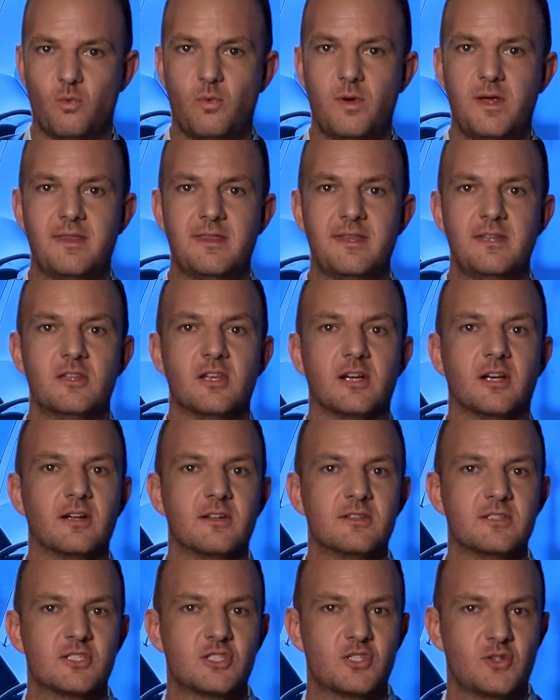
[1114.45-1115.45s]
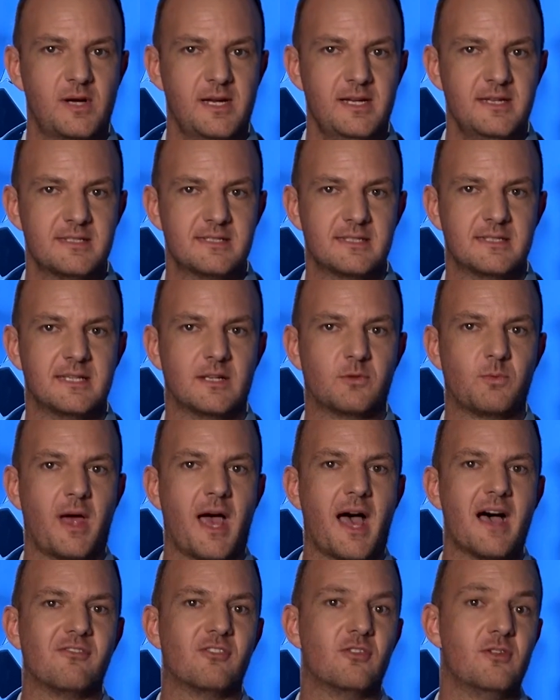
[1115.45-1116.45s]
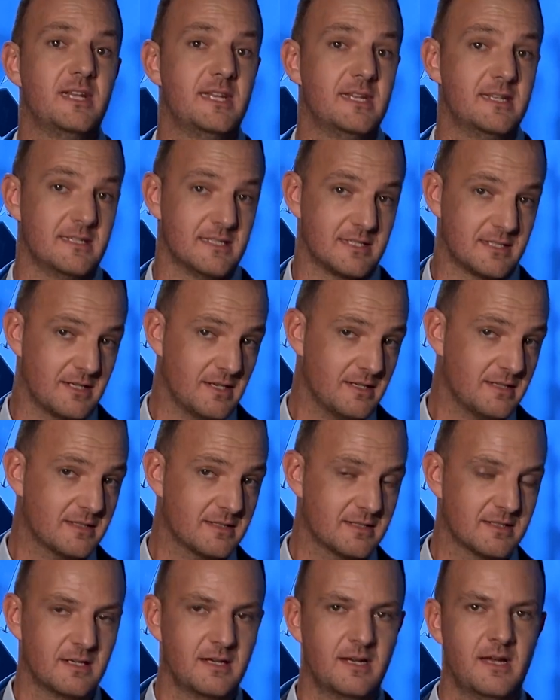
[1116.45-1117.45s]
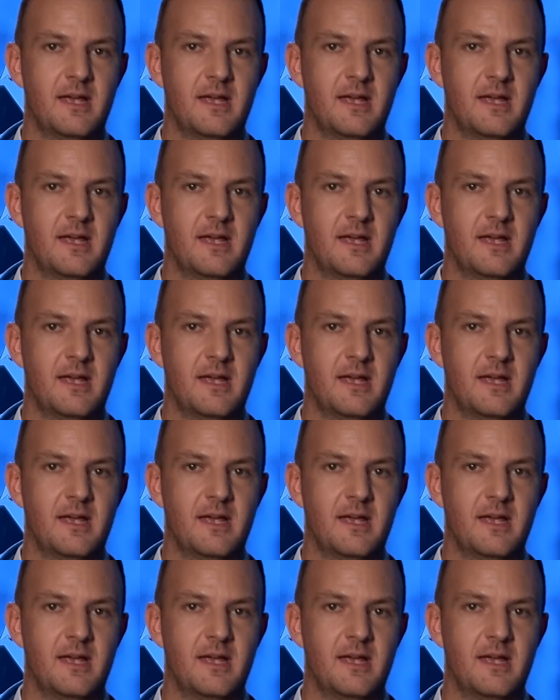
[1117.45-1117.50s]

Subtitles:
within the constraints that we have already discussed.